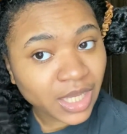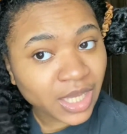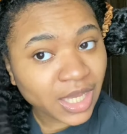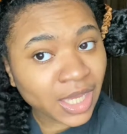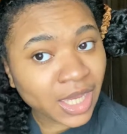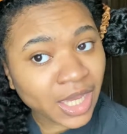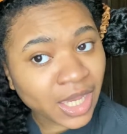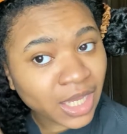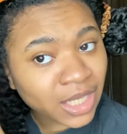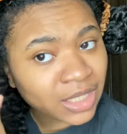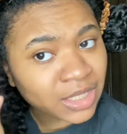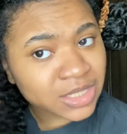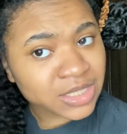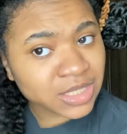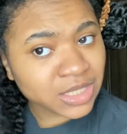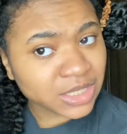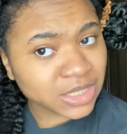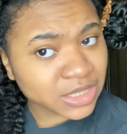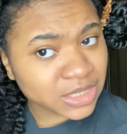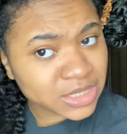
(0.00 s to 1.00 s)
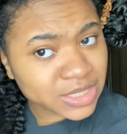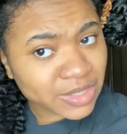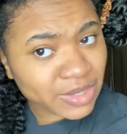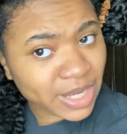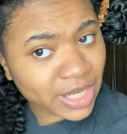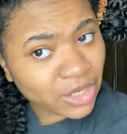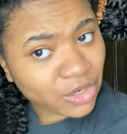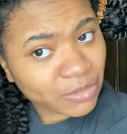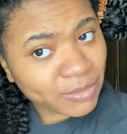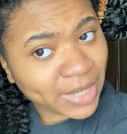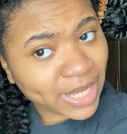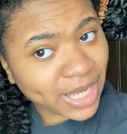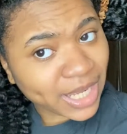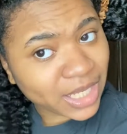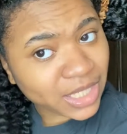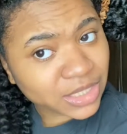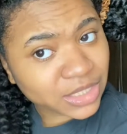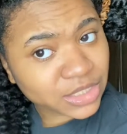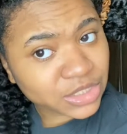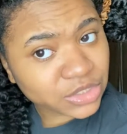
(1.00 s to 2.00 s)
honestly so i don't
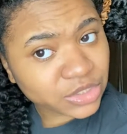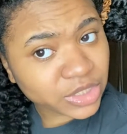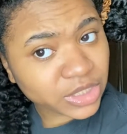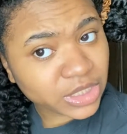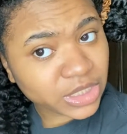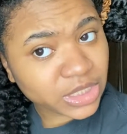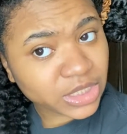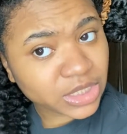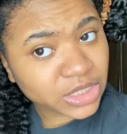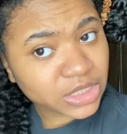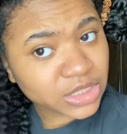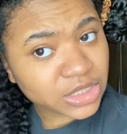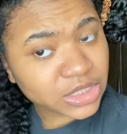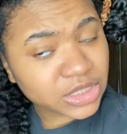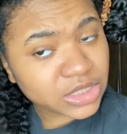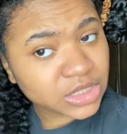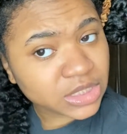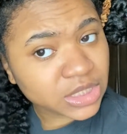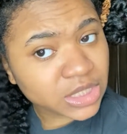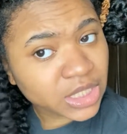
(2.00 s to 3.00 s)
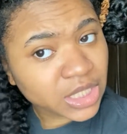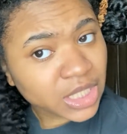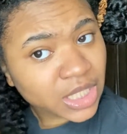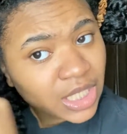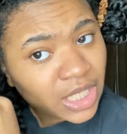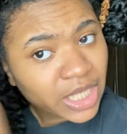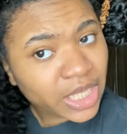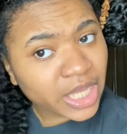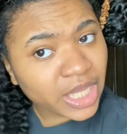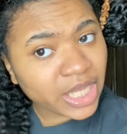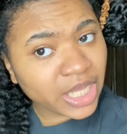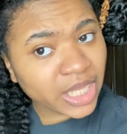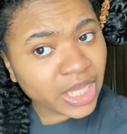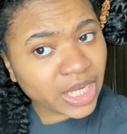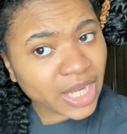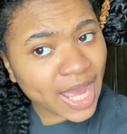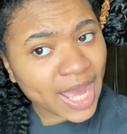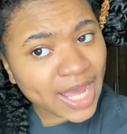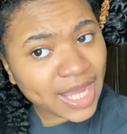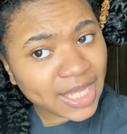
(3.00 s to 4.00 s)
mind the shrinkage
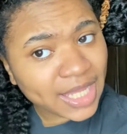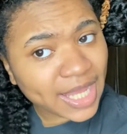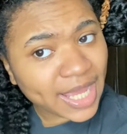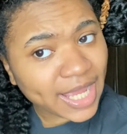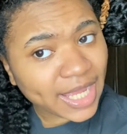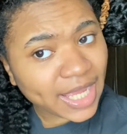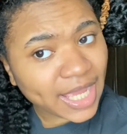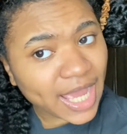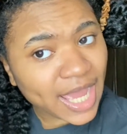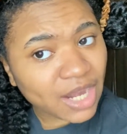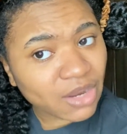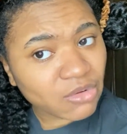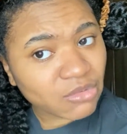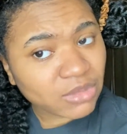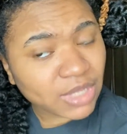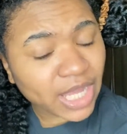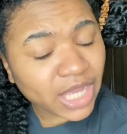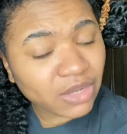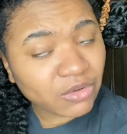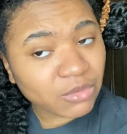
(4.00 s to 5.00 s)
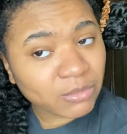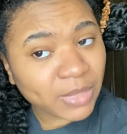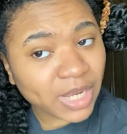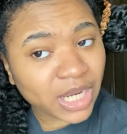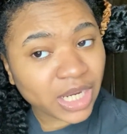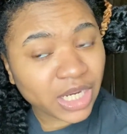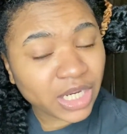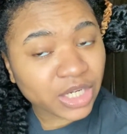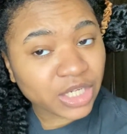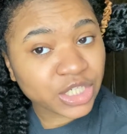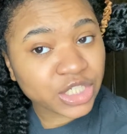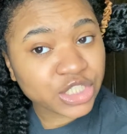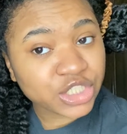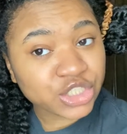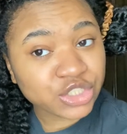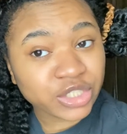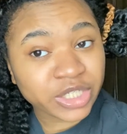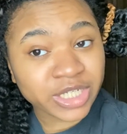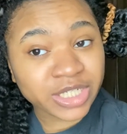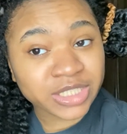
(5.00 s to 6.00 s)
and I like, I don't like when my hair is
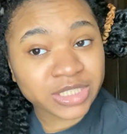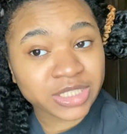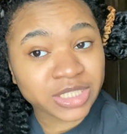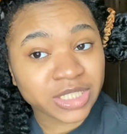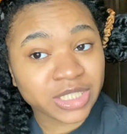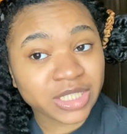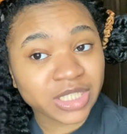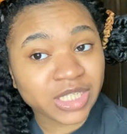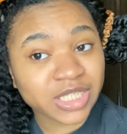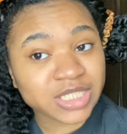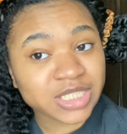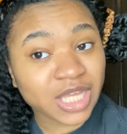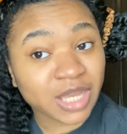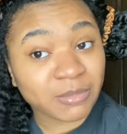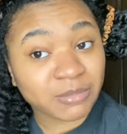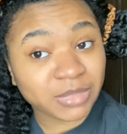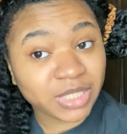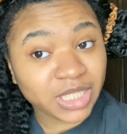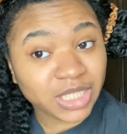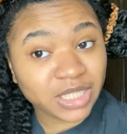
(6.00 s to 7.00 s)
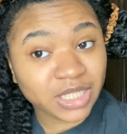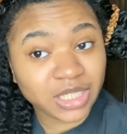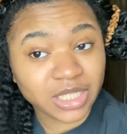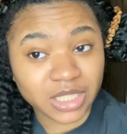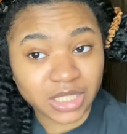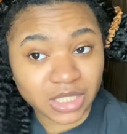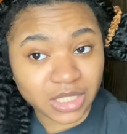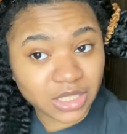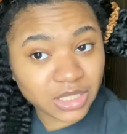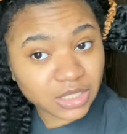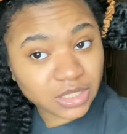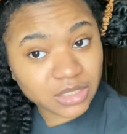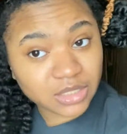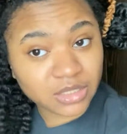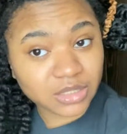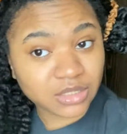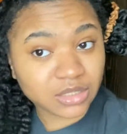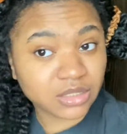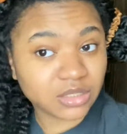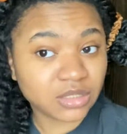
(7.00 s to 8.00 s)
stretched unless I'm getting it,
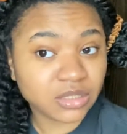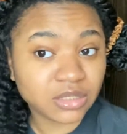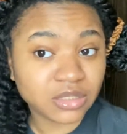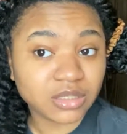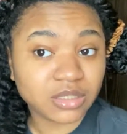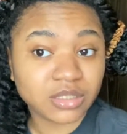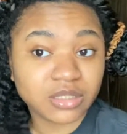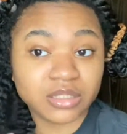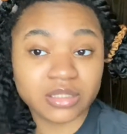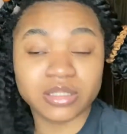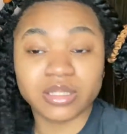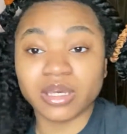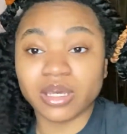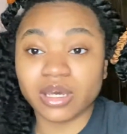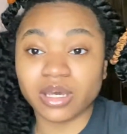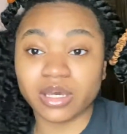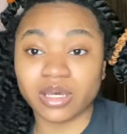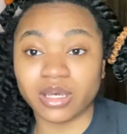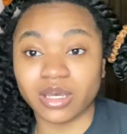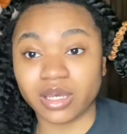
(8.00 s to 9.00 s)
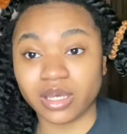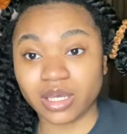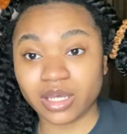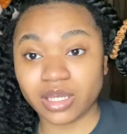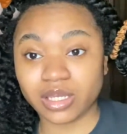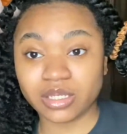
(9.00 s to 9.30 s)
uh,